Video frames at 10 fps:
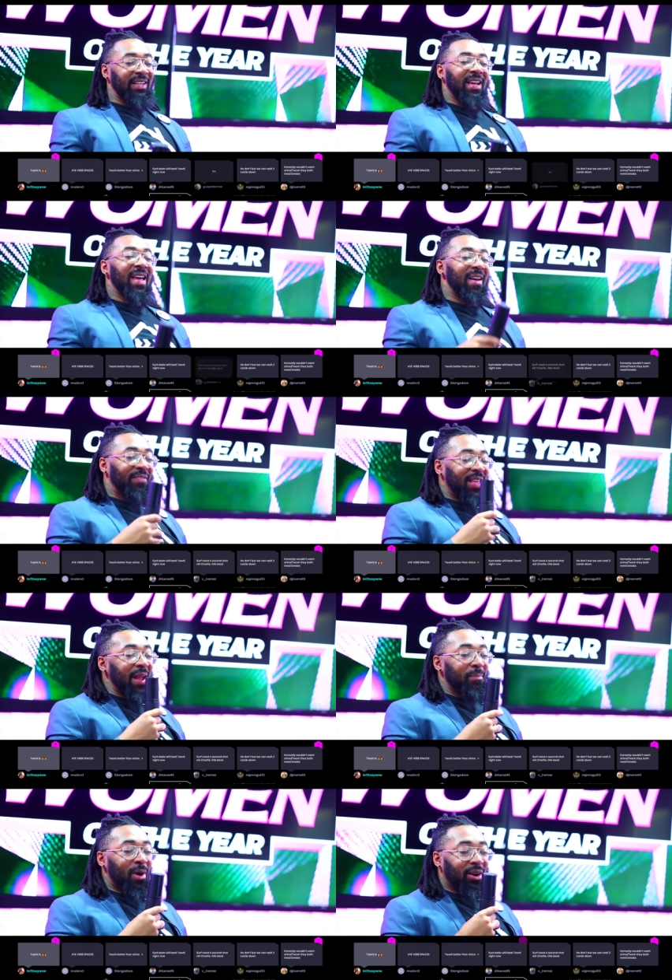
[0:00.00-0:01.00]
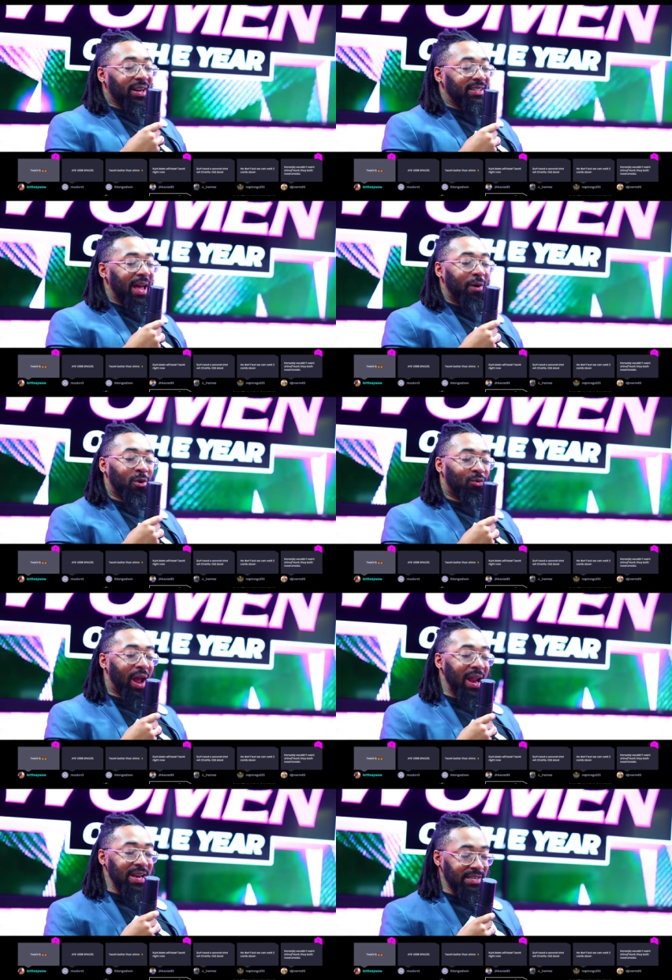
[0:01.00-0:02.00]
If they market that one
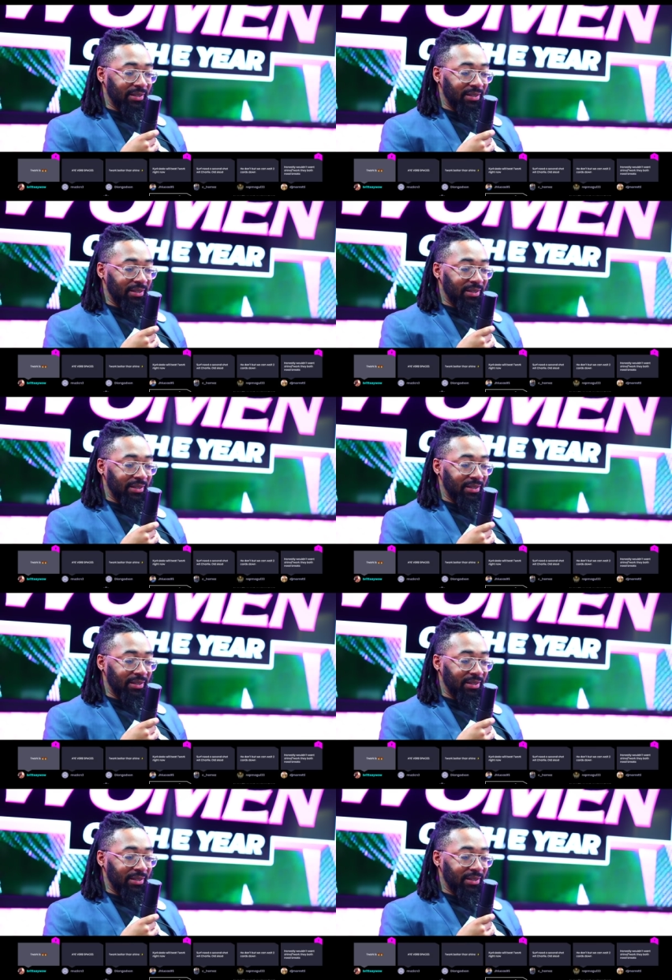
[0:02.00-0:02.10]
right,